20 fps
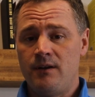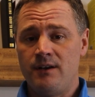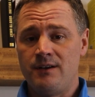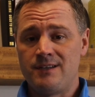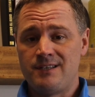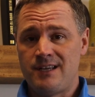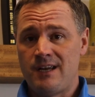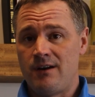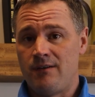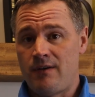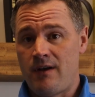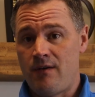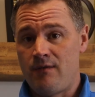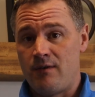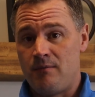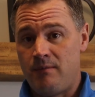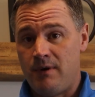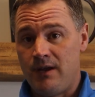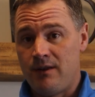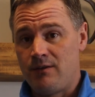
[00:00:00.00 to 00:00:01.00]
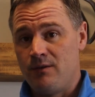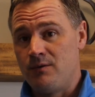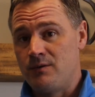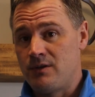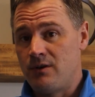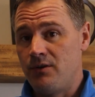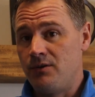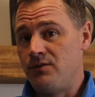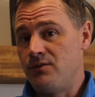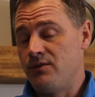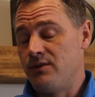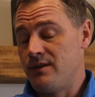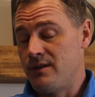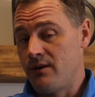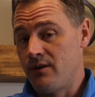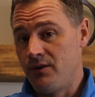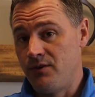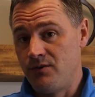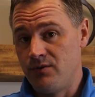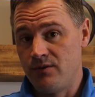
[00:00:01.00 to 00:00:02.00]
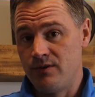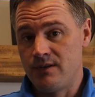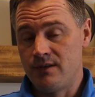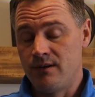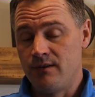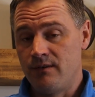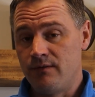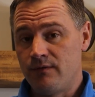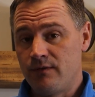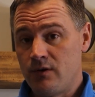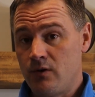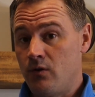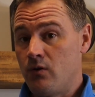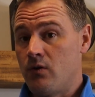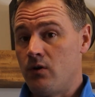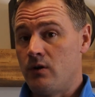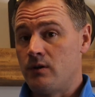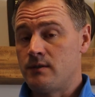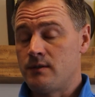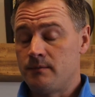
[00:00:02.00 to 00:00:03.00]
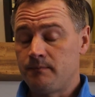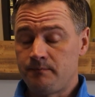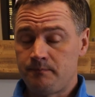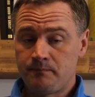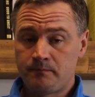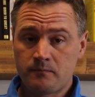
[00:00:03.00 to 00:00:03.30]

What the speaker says: instead of having to make those hundreds and hundreds of cold calls.